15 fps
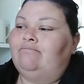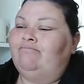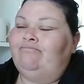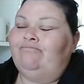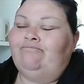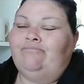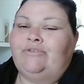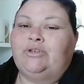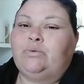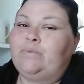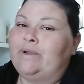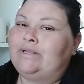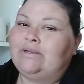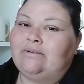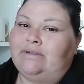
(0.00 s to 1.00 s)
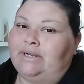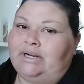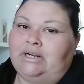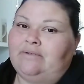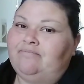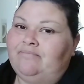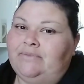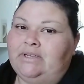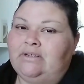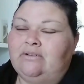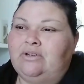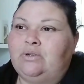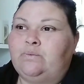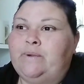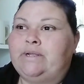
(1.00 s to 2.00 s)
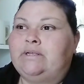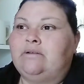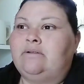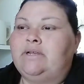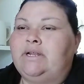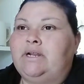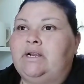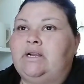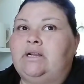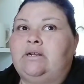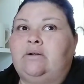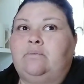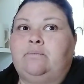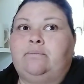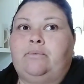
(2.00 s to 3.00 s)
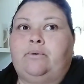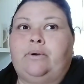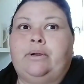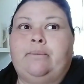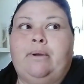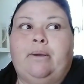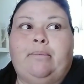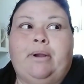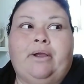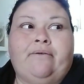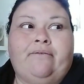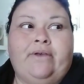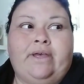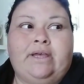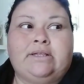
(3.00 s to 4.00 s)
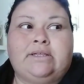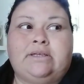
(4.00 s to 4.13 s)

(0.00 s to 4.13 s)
mm, just wait till dinner. So just wait till dinner. Don't worry about breakfast.